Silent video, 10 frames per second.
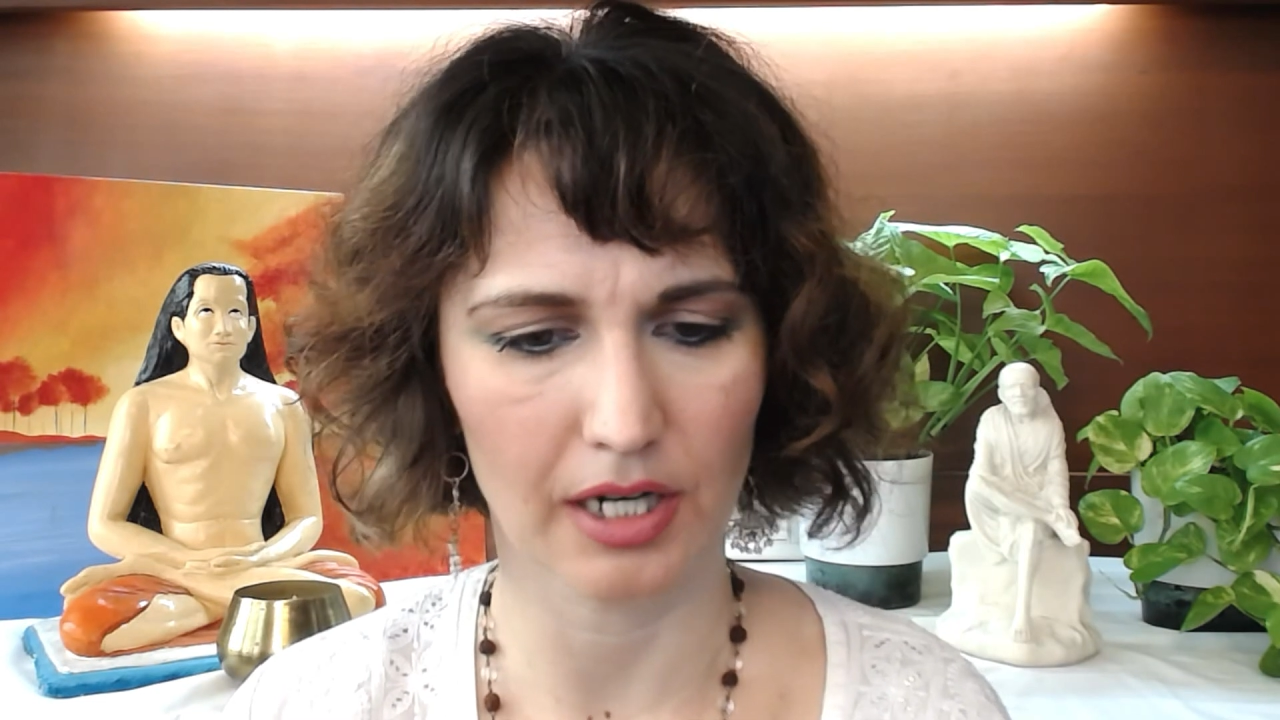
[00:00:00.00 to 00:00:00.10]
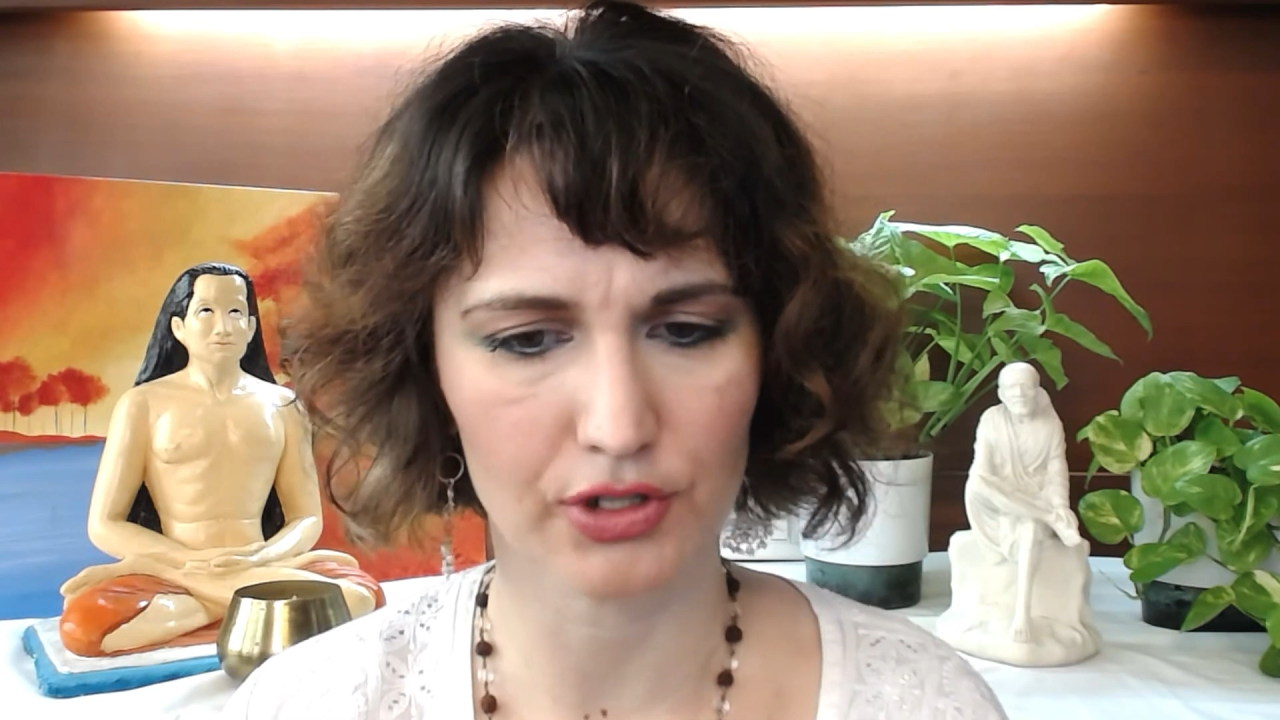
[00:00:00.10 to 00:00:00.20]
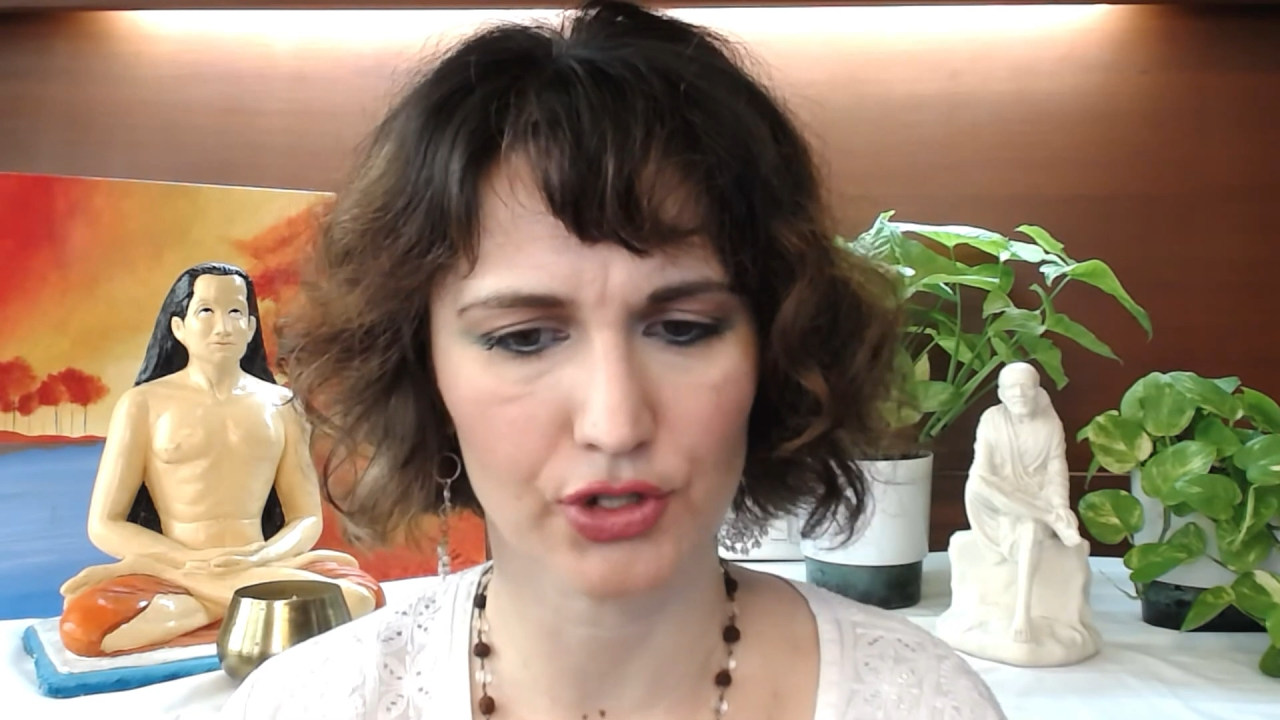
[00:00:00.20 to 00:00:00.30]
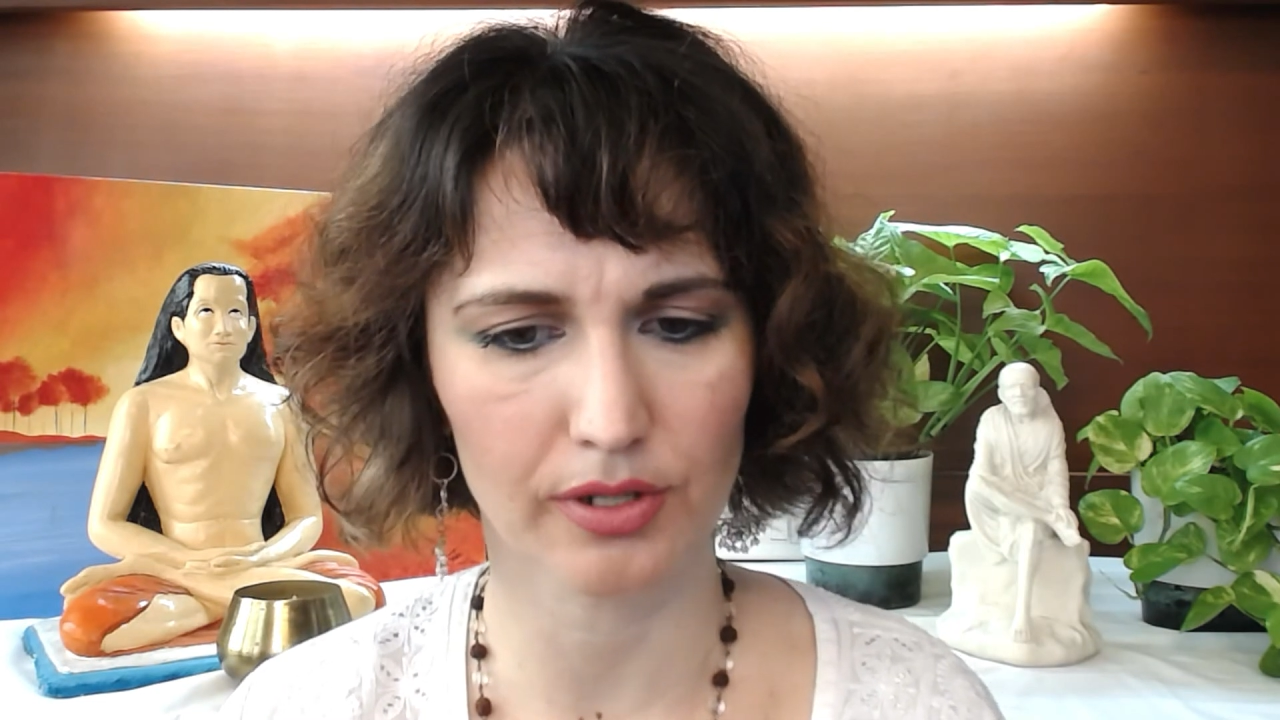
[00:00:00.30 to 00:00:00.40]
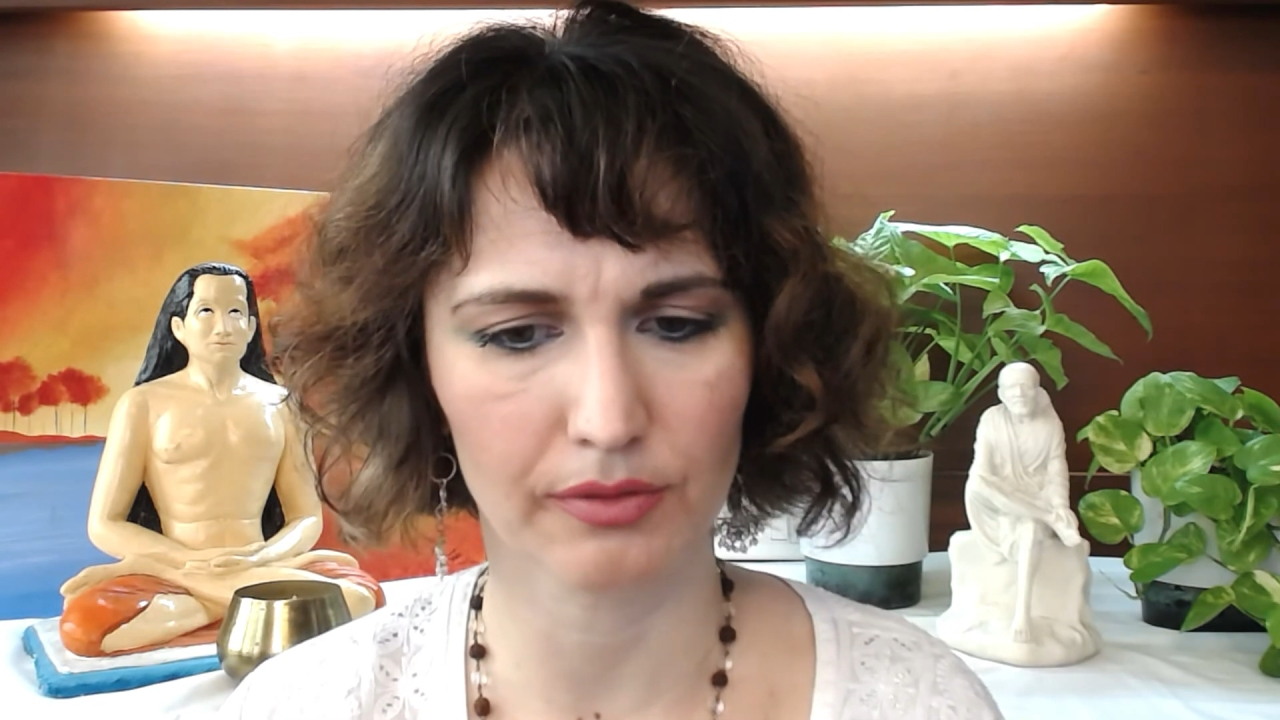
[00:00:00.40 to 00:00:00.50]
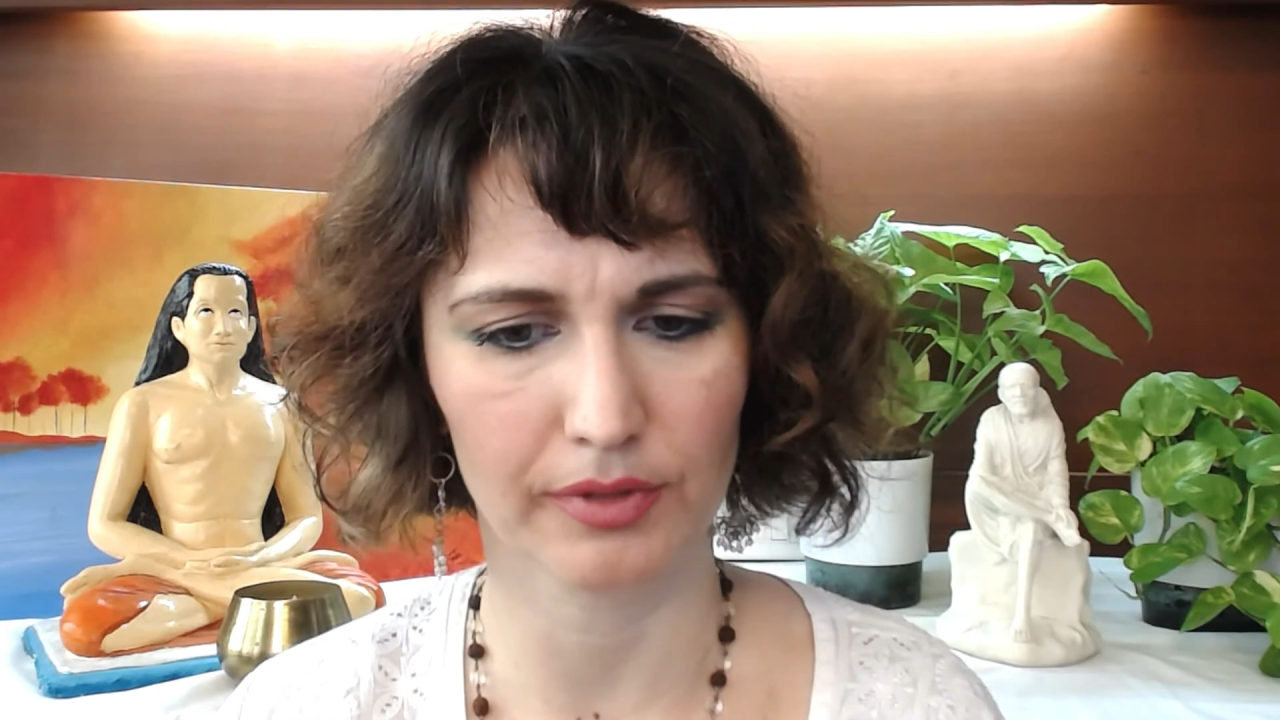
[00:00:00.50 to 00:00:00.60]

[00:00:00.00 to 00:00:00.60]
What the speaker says: ashram